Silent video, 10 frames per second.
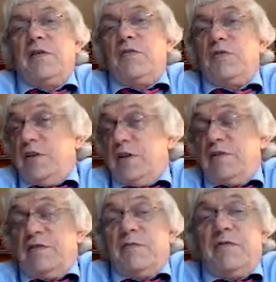
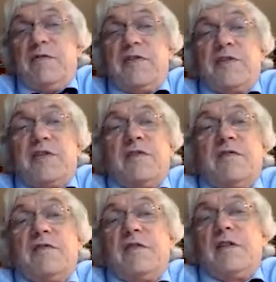prudential
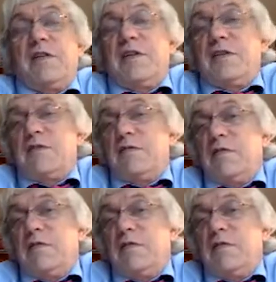supervision, at least